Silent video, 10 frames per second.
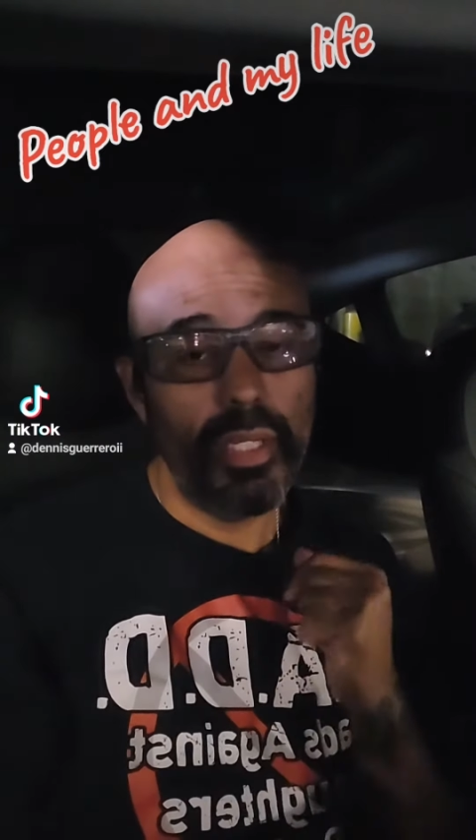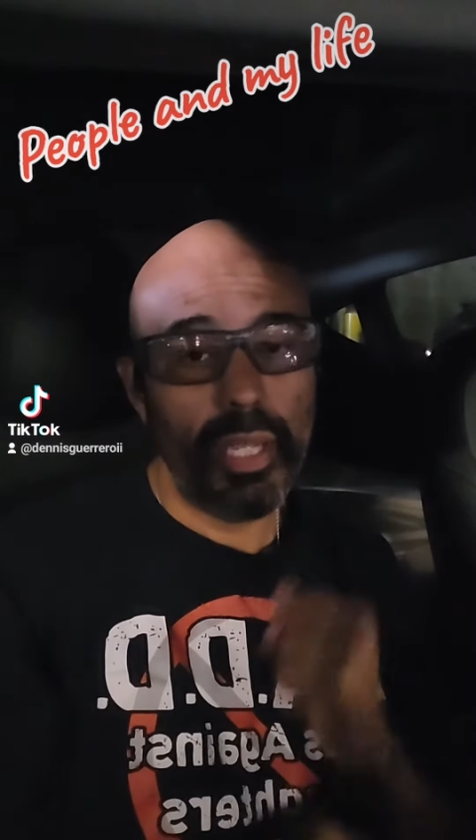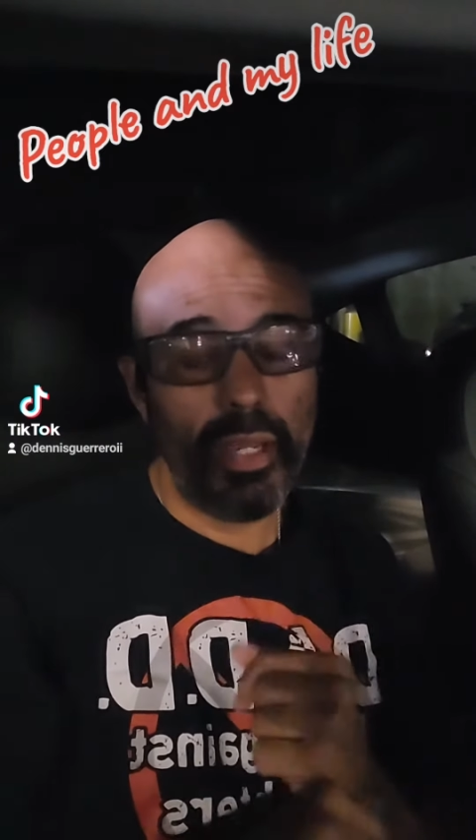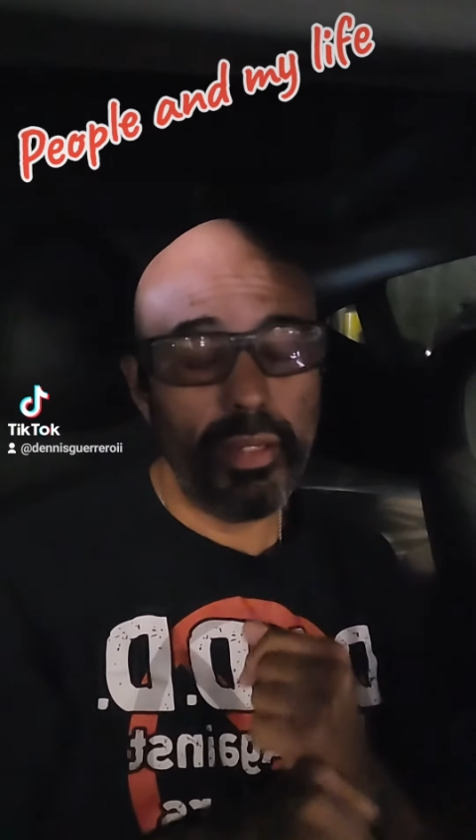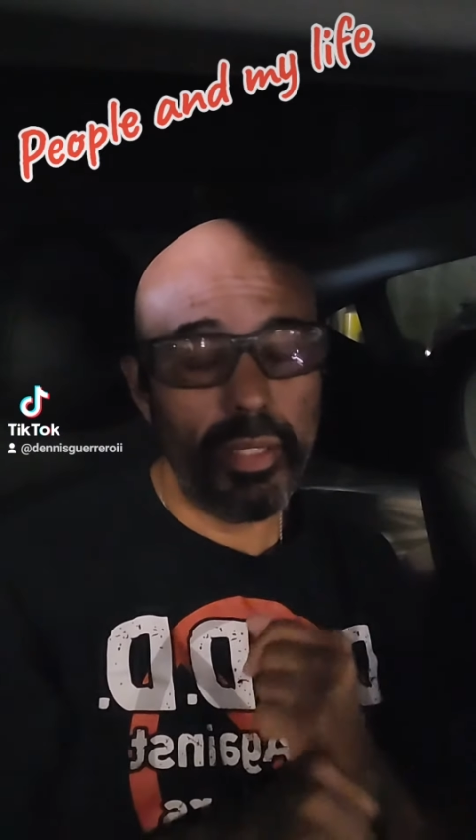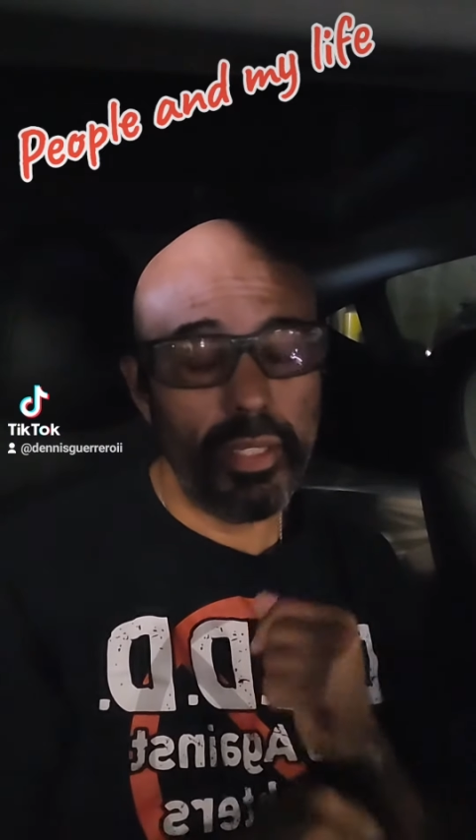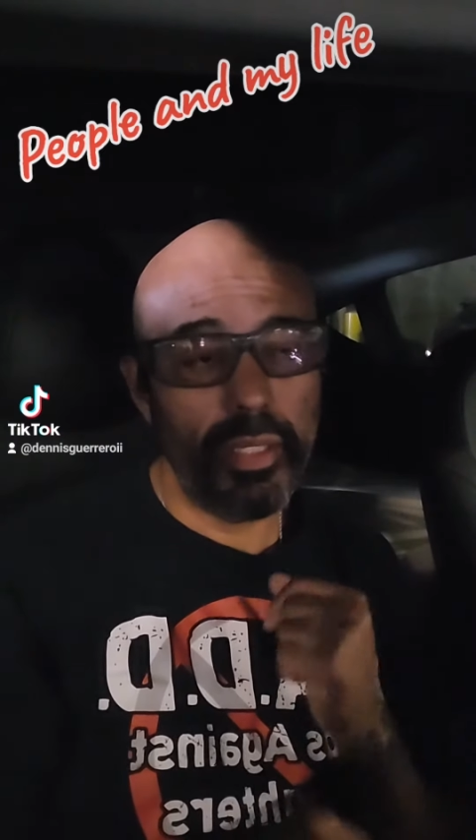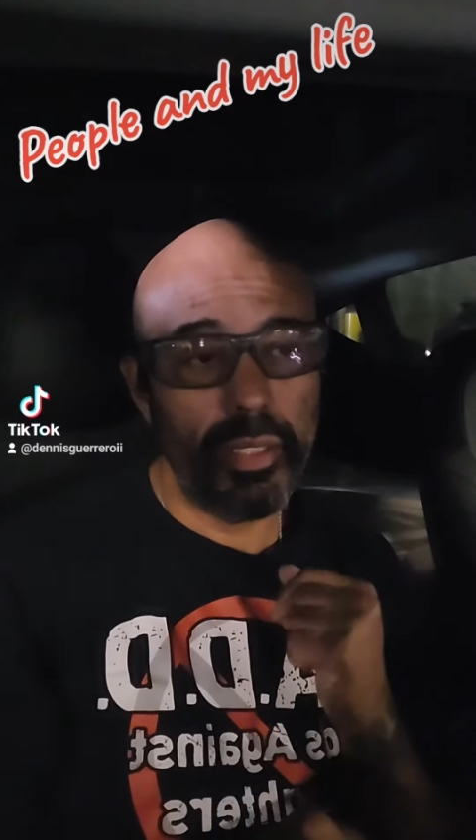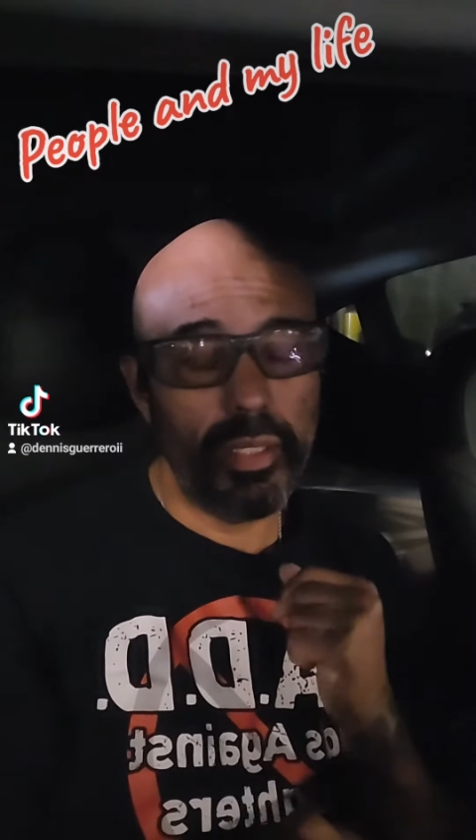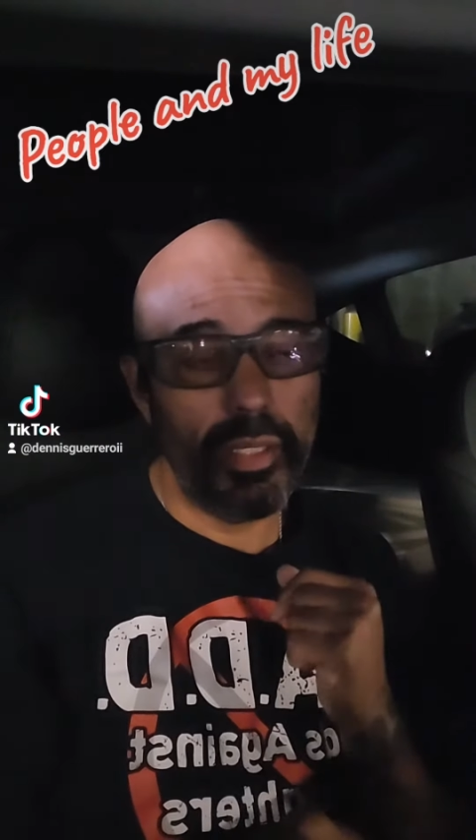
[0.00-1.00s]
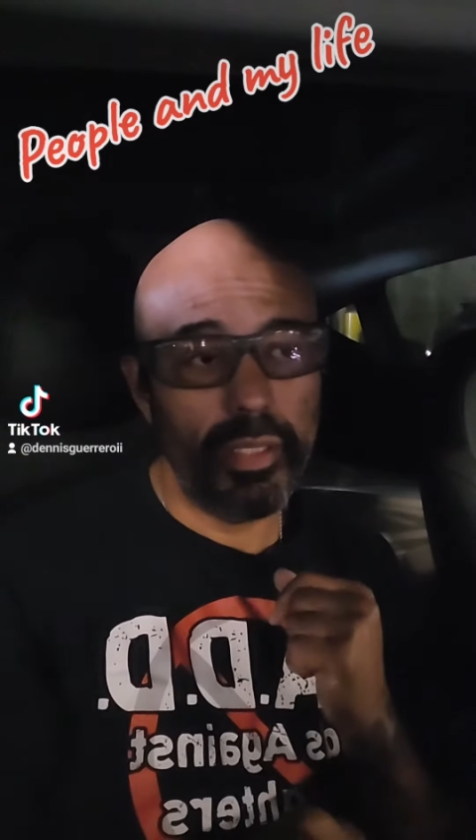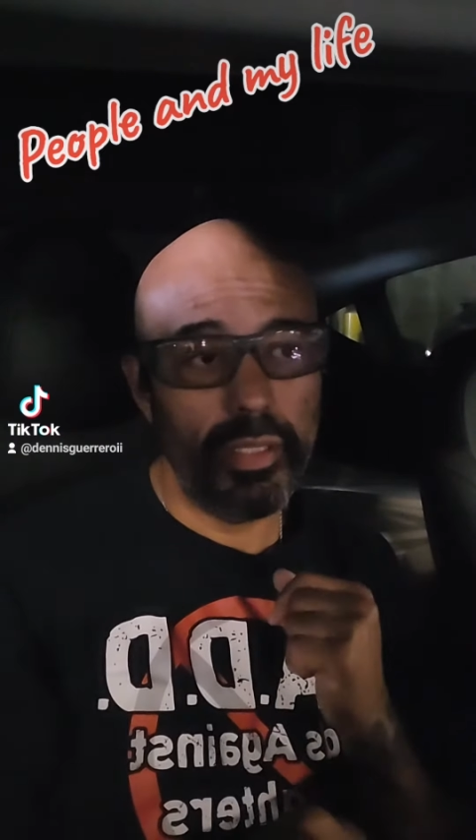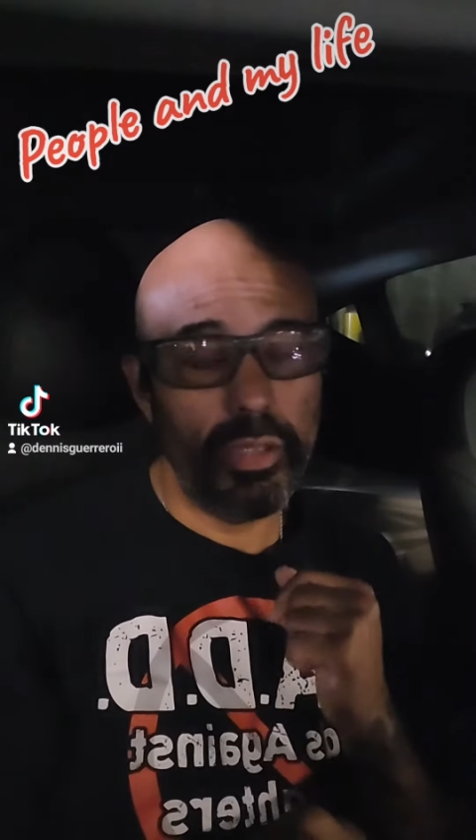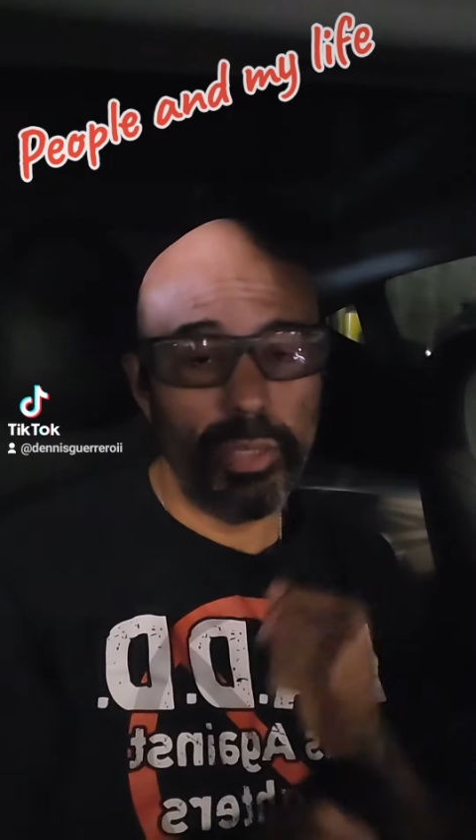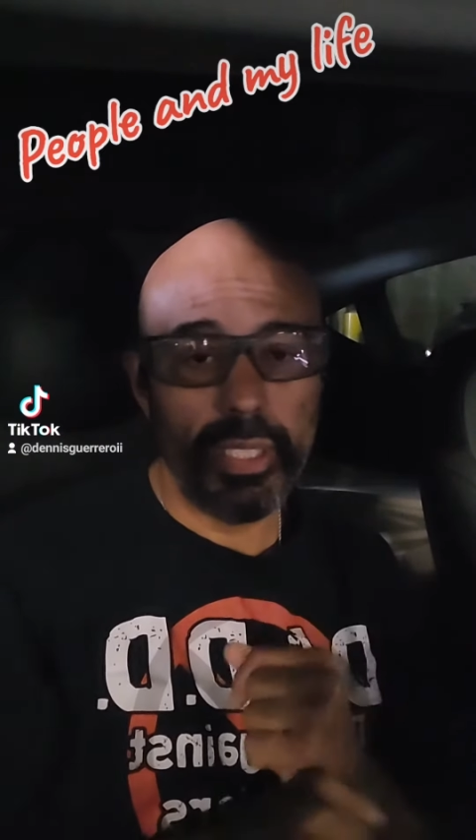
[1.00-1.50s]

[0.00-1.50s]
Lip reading: not, you know,